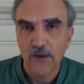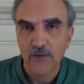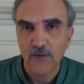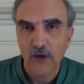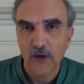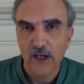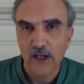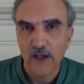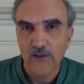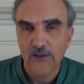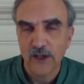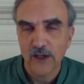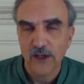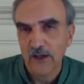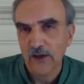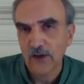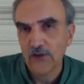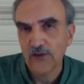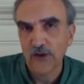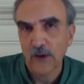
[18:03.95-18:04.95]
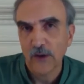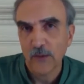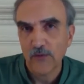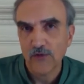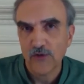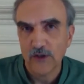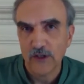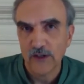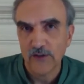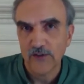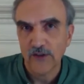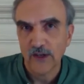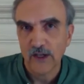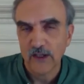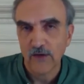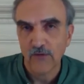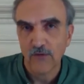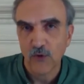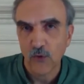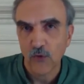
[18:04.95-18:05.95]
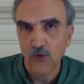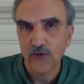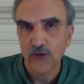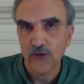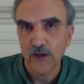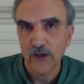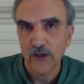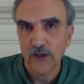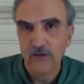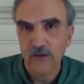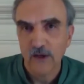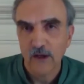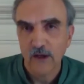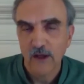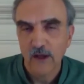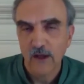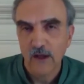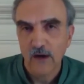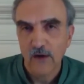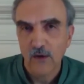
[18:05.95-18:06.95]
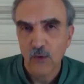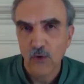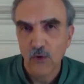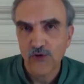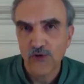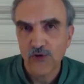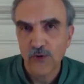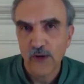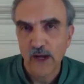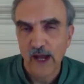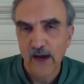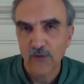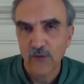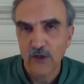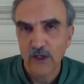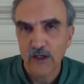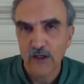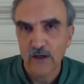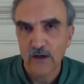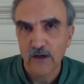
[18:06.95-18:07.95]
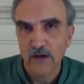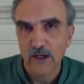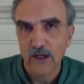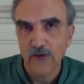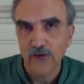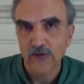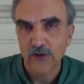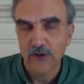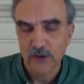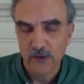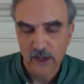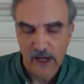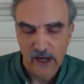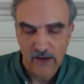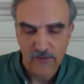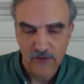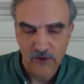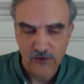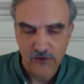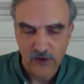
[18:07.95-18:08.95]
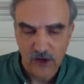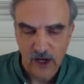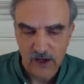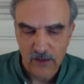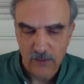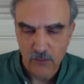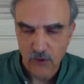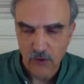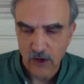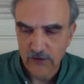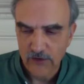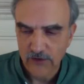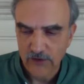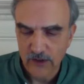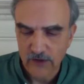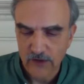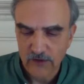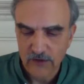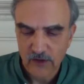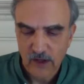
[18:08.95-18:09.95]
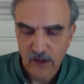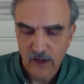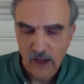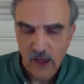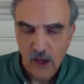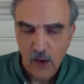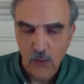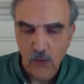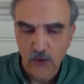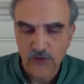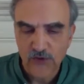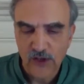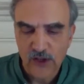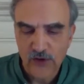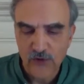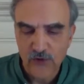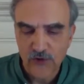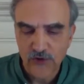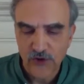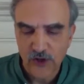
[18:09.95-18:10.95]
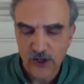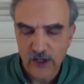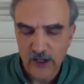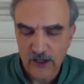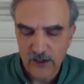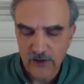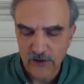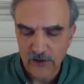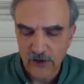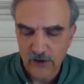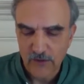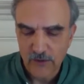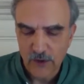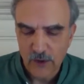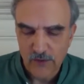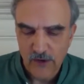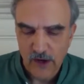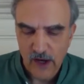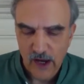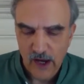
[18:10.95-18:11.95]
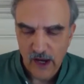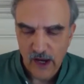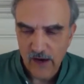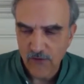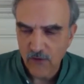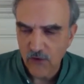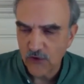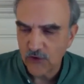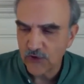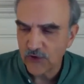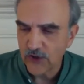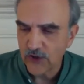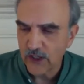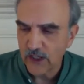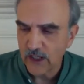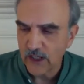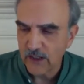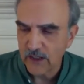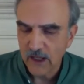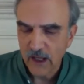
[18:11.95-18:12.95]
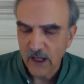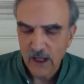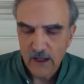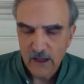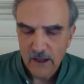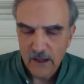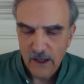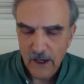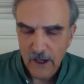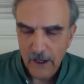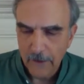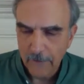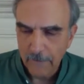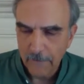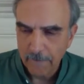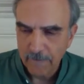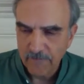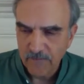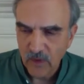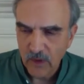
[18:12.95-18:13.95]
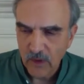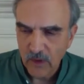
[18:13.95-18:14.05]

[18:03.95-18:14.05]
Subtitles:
thread. It's like an assumption. It's like, of course it is. Of course you have reincarnation. You have this kind of process. What's interesting is that if you've ever seen the